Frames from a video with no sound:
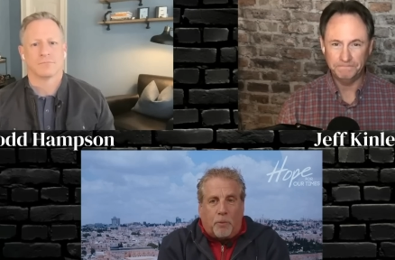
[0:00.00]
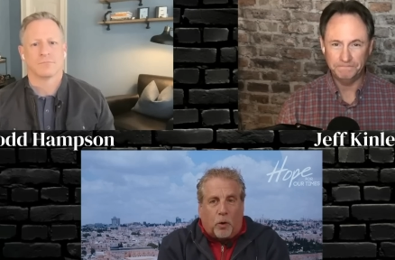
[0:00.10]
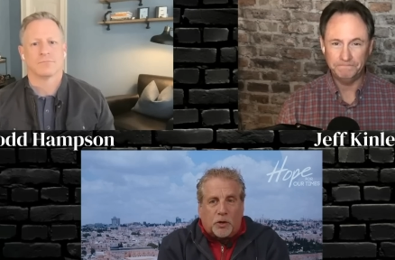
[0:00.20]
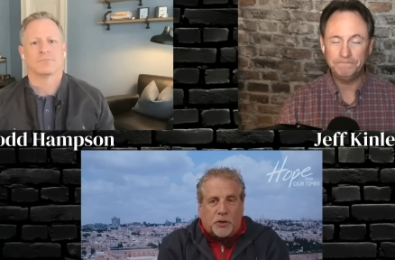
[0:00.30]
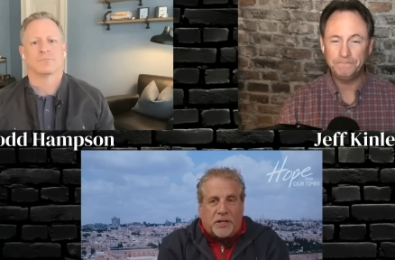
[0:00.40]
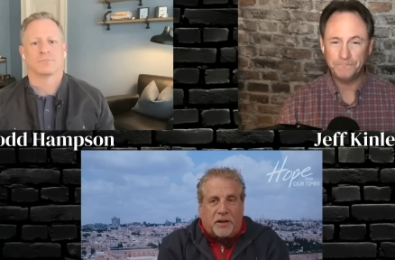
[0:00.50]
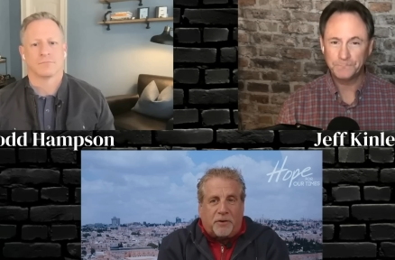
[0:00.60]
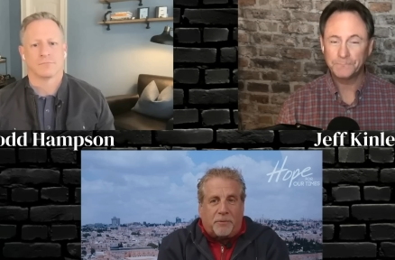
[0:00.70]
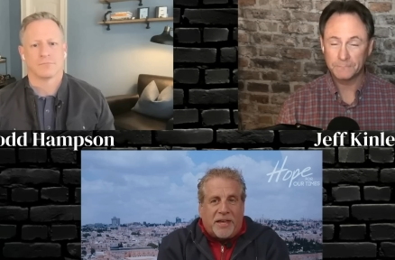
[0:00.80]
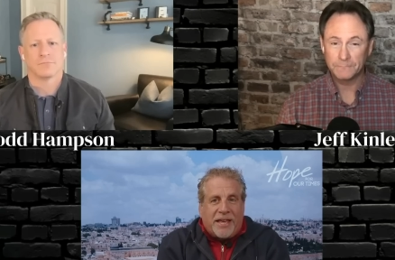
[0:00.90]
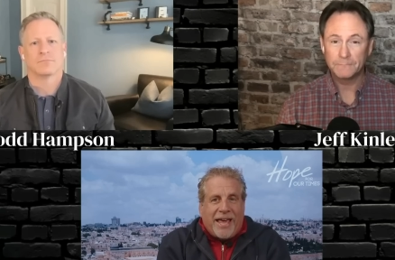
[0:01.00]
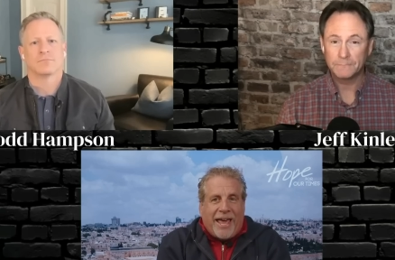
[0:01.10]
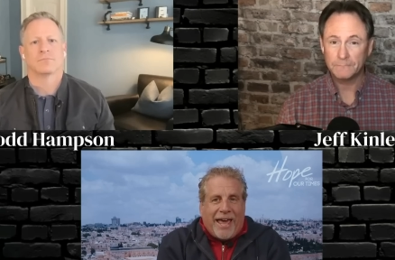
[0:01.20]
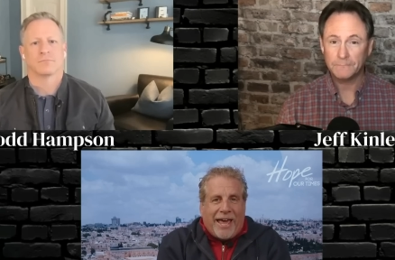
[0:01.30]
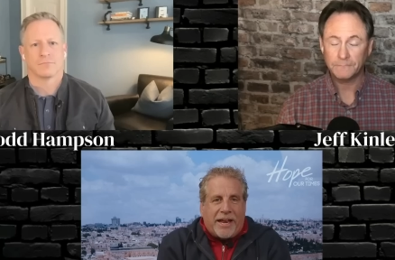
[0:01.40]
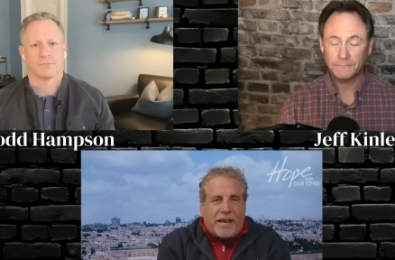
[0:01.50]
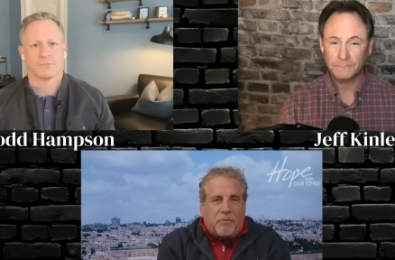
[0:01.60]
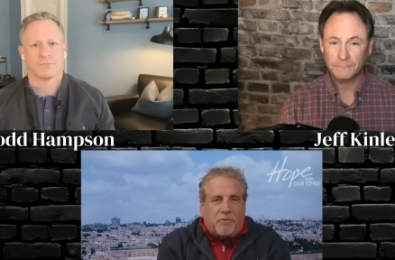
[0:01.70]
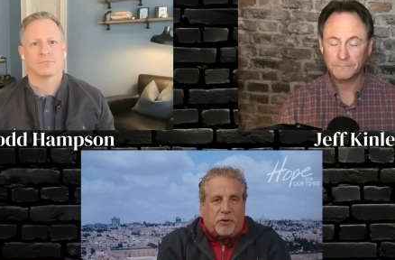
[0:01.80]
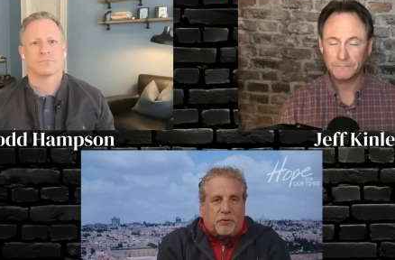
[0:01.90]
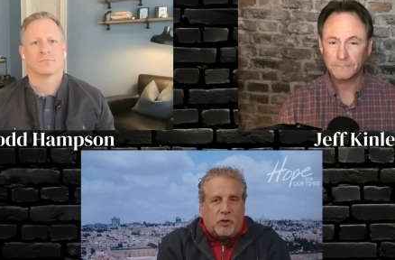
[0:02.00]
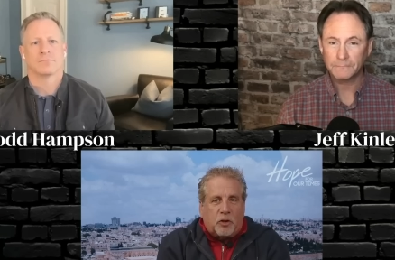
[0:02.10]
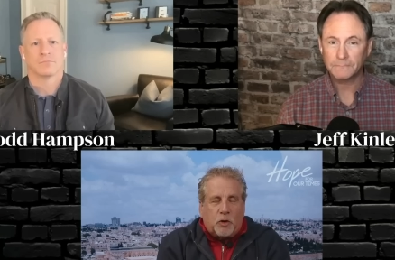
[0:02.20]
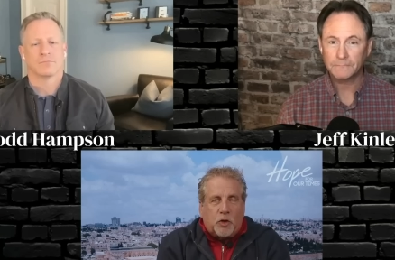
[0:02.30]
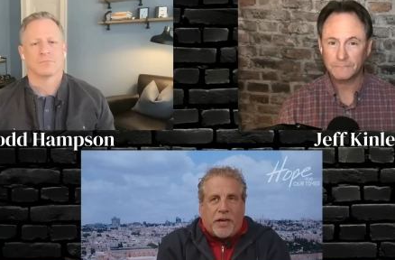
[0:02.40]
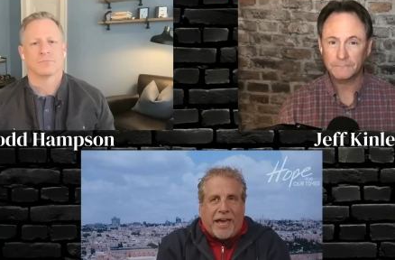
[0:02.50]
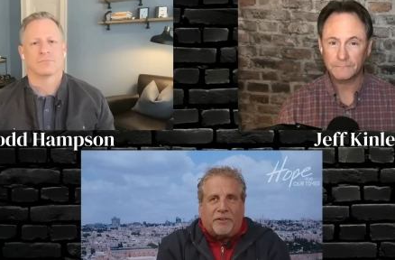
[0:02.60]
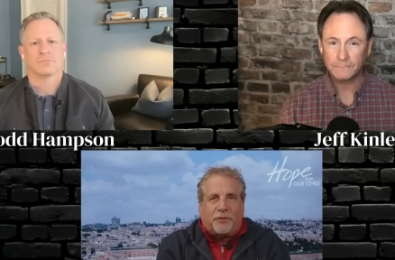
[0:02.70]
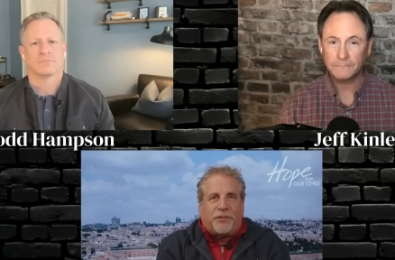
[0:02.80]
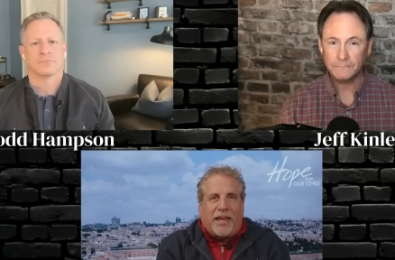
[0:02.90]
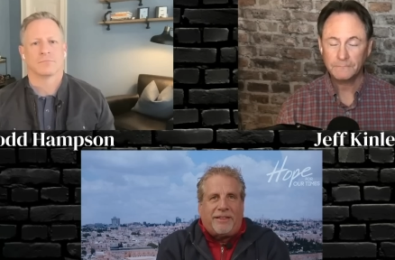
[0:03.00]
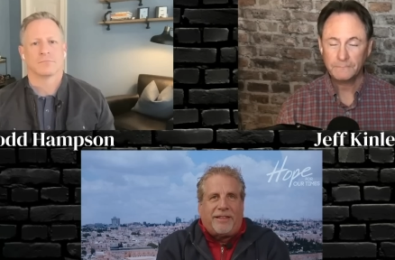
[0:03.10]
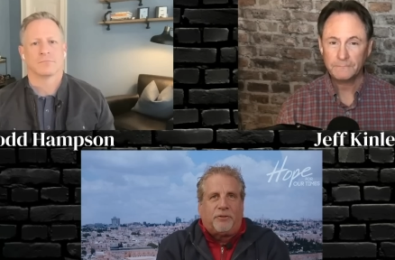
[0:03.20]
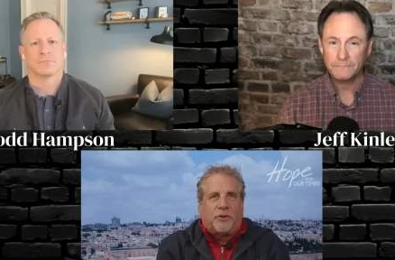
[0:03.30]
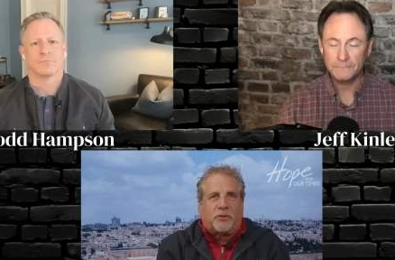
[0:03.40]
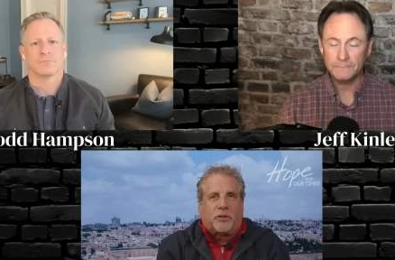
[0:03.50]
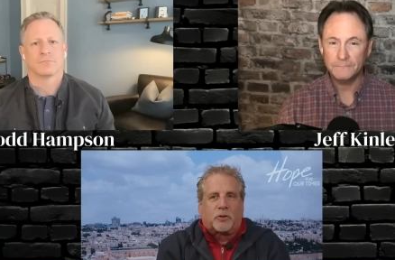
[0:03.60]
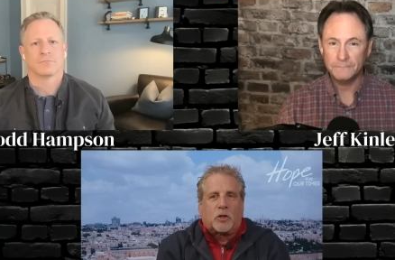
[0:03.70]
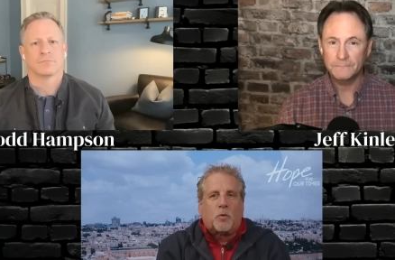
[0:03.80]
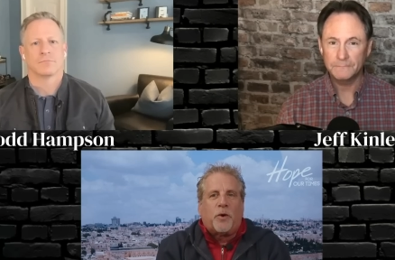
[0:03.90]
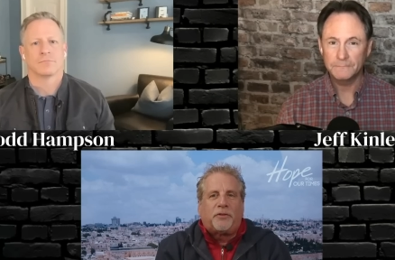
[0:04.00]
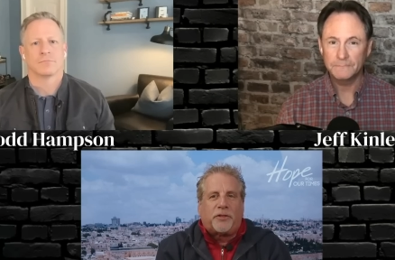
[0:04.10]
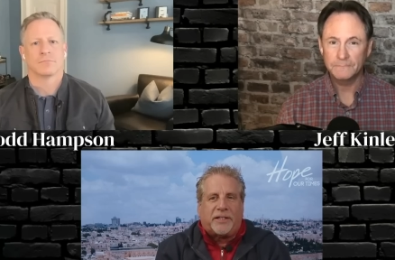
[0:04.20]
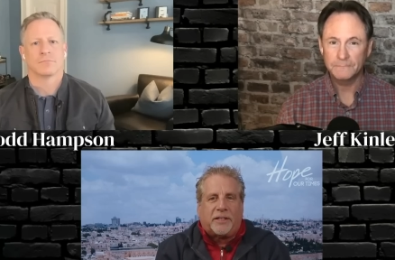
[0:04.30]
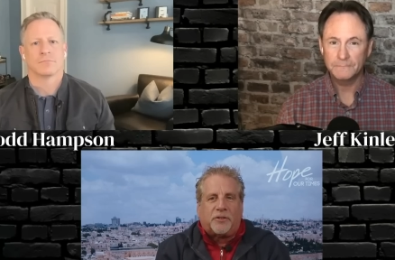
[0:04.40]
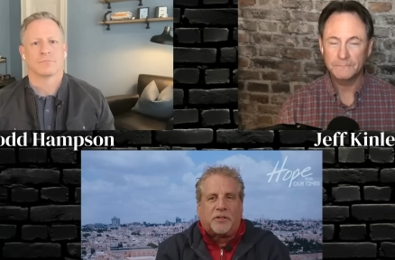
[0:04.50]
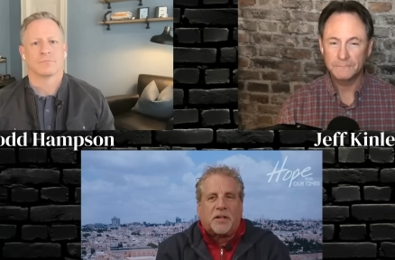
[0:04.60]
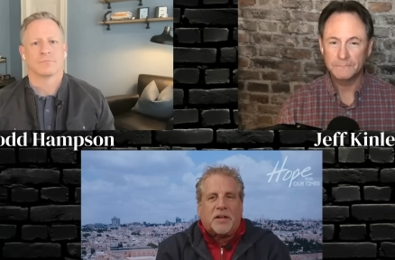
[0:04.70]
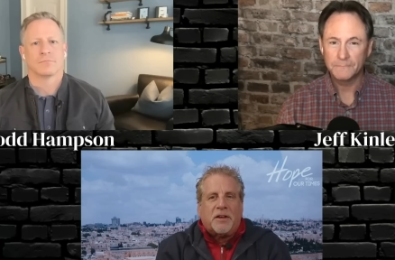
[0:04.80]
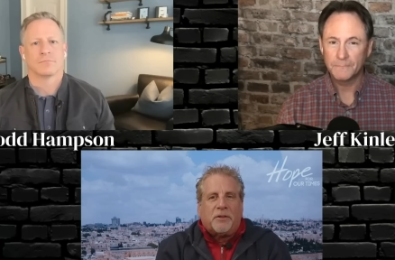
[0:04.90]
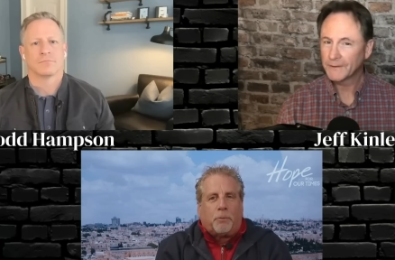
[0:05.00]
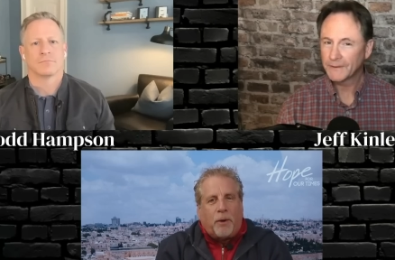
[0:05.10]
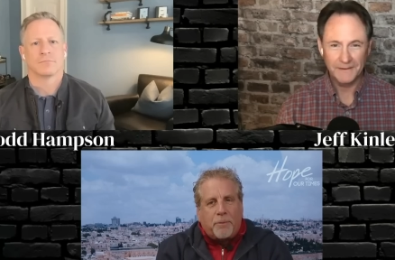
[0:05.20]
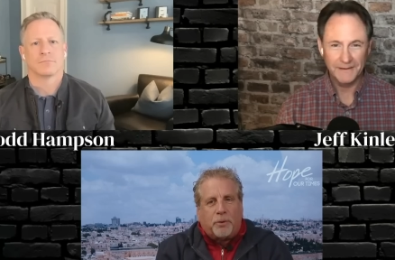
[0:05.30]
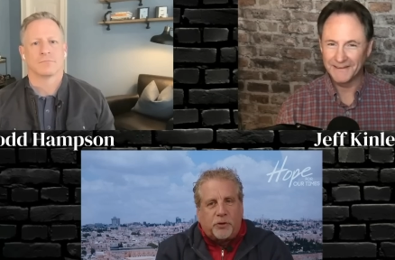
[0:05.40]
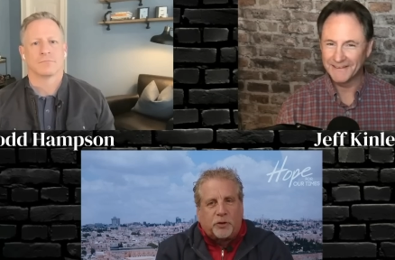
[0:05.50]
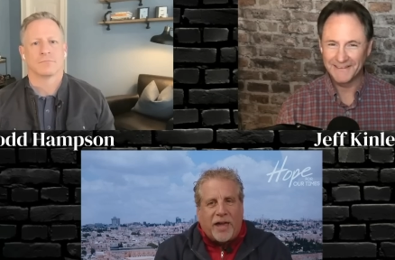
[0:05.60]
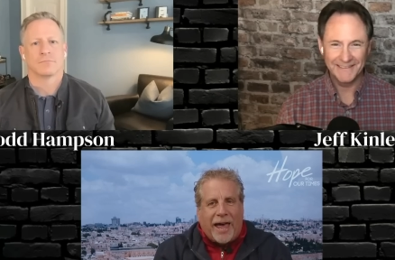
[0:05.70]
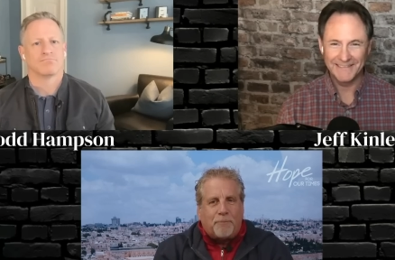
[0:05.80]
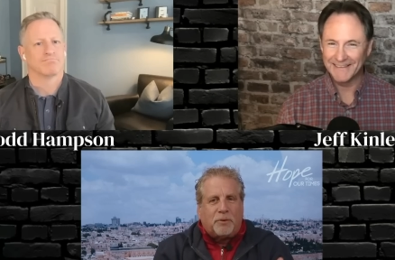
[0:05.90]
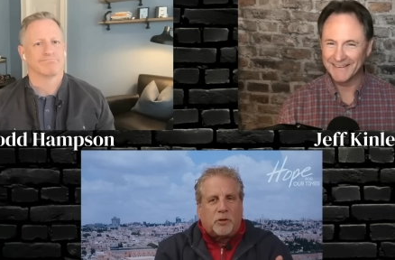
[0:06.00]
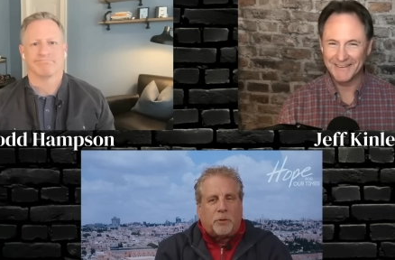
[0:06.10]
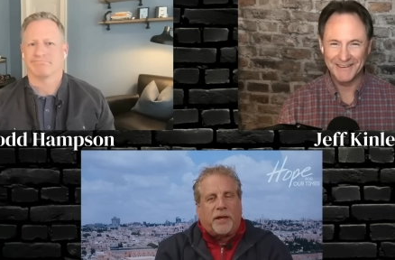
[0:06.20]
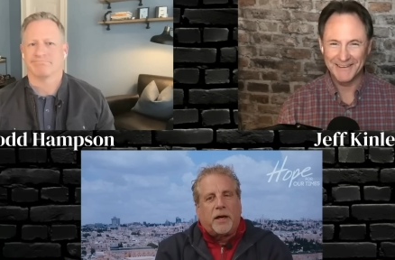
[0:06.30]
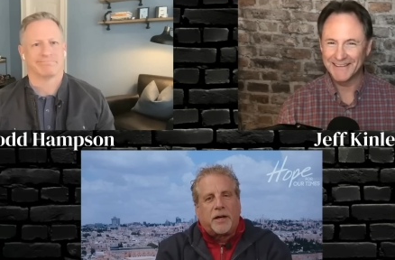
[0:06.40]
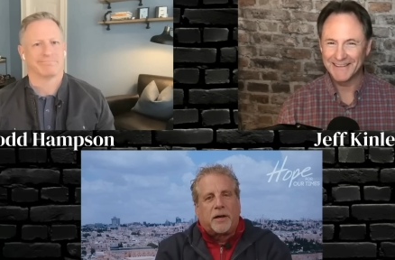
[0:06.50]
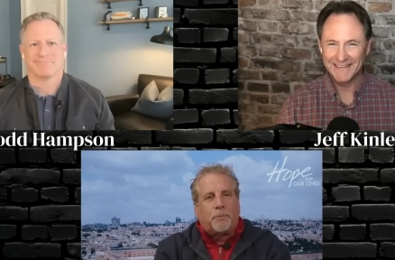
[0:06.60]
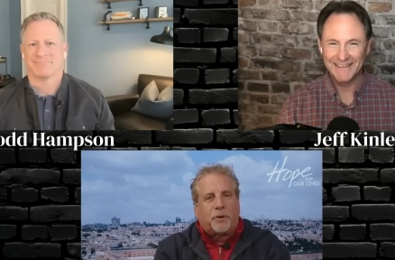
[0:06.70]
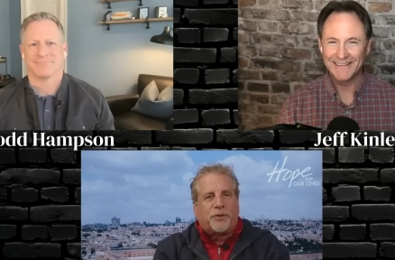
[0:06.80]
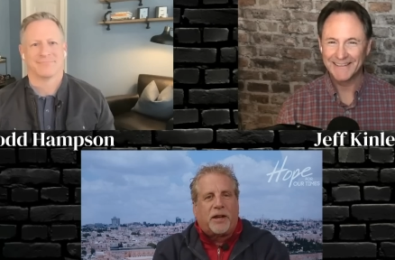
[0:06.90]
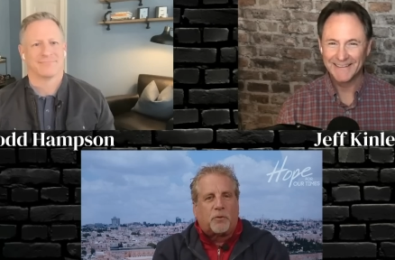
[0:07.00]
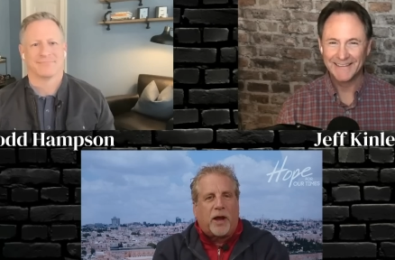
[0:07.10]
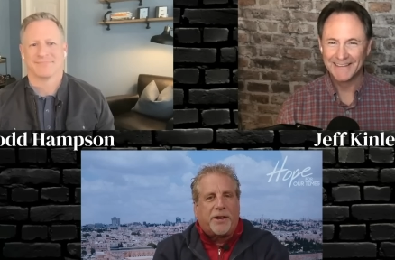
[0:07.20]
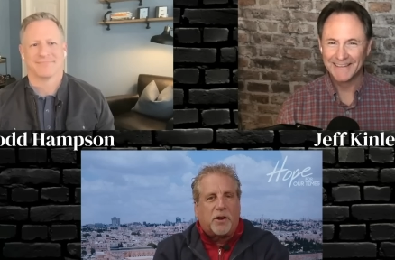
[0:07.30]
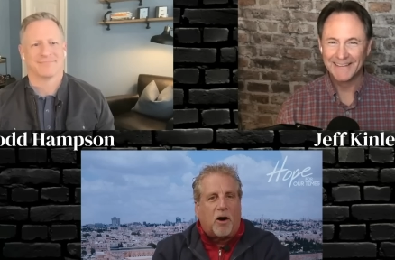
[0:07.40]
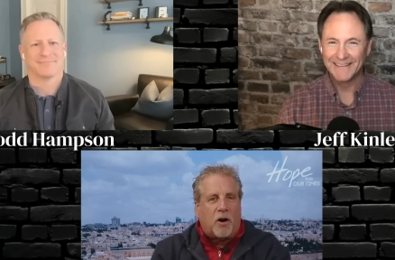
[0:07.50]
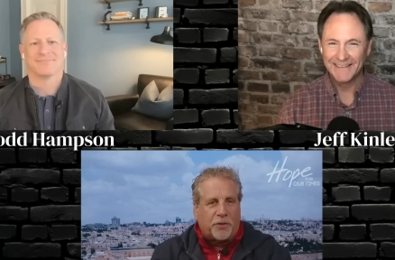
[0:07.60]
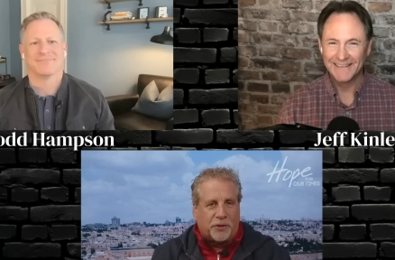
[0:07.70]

Speaker 1: portion of them, and there's you, you can't say these are just coincidences. The Bible just happens to be 100% mm-hmm. right all the